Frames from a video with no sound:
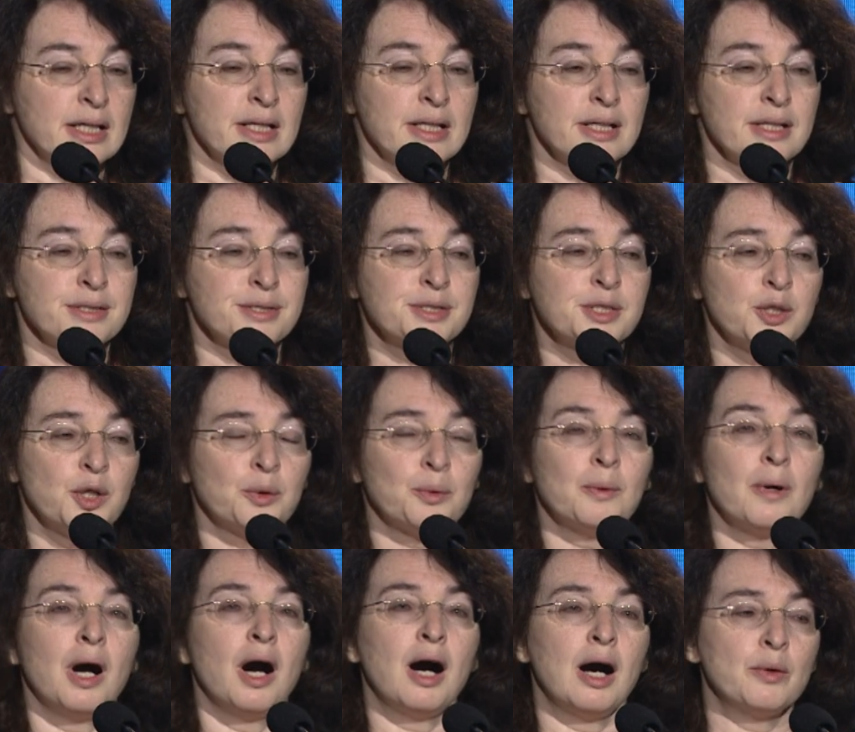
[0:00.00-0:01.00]
So
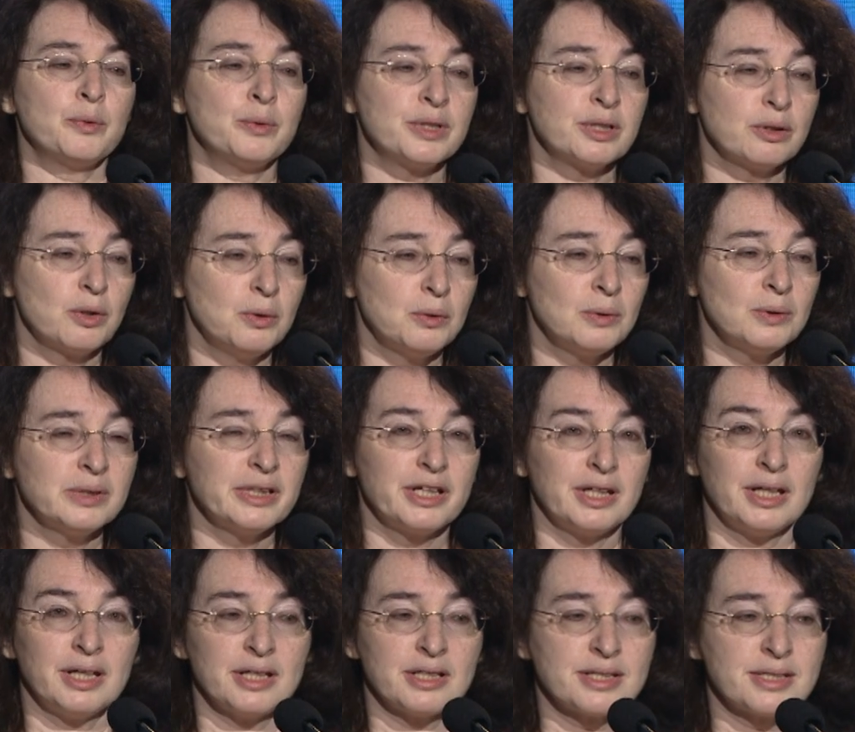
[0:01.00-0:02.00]
our goal
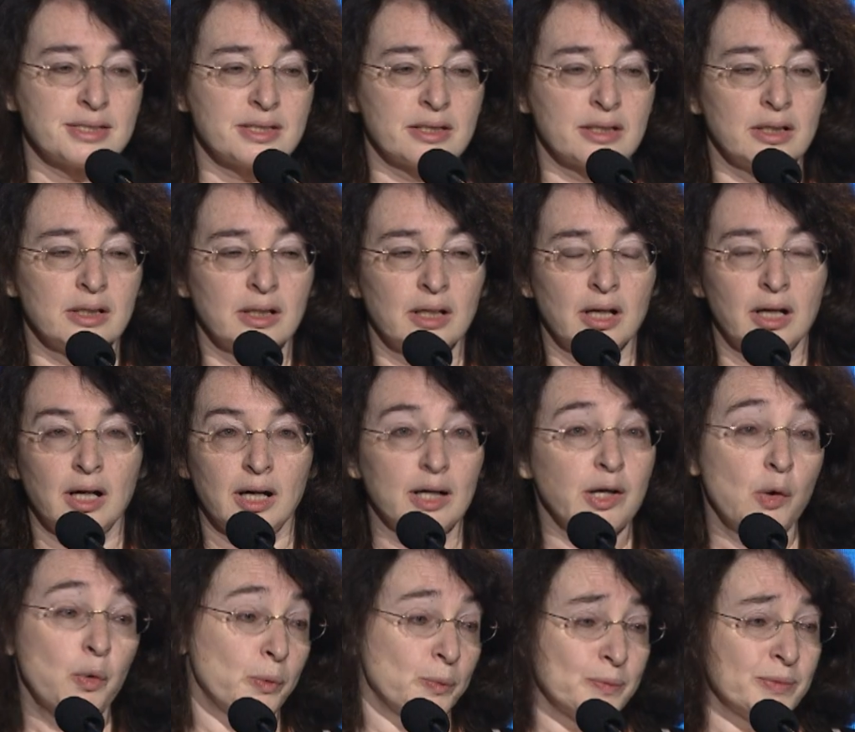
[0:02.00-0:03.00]
is uh,
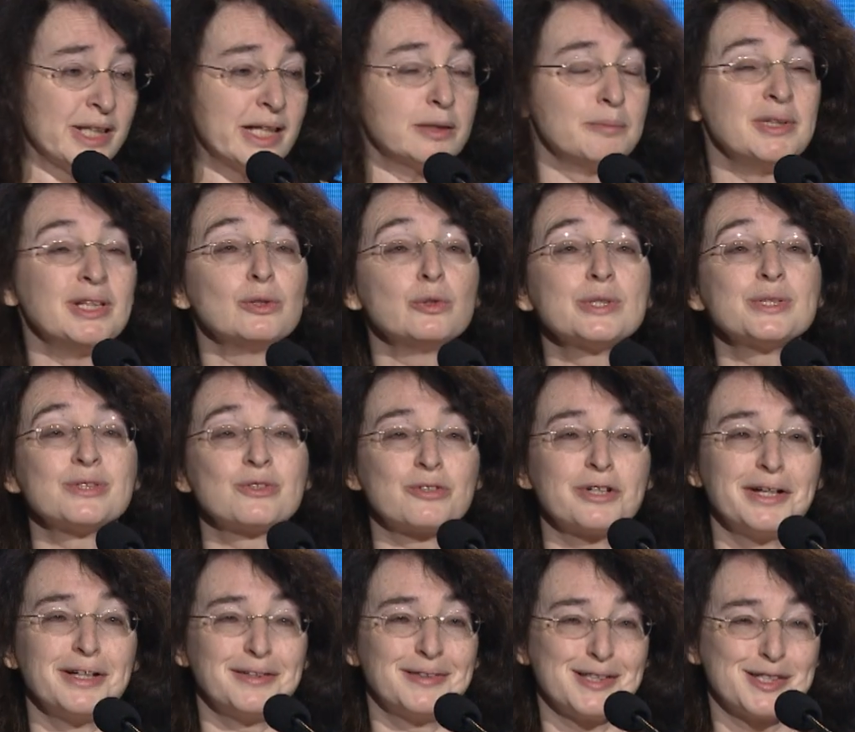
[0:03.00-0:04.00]
oh, let me
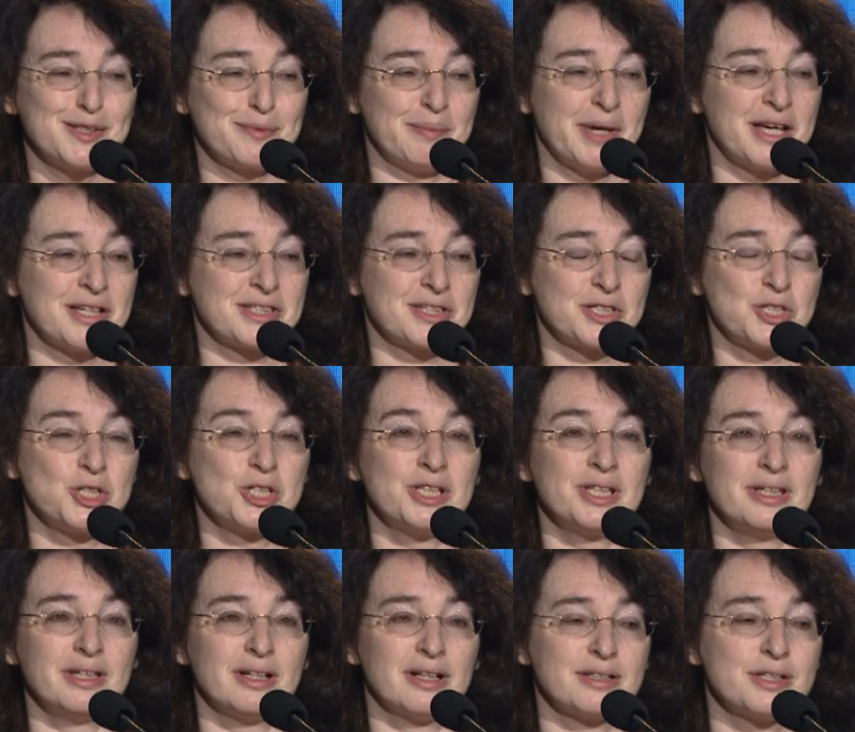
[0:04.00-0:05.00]
illustrate this message here.